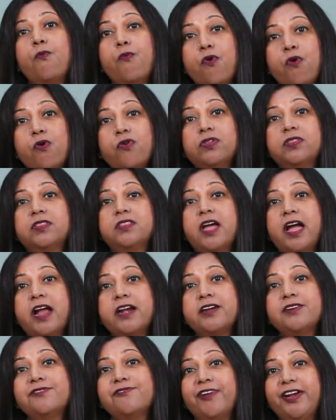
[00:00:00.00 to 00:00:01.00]
more
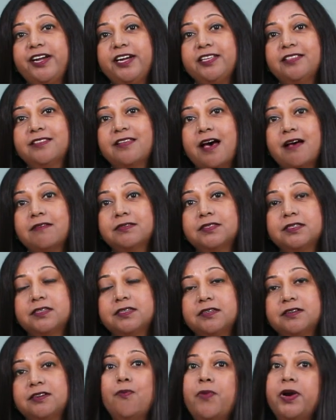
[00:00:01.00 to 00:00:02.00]
than 20,000.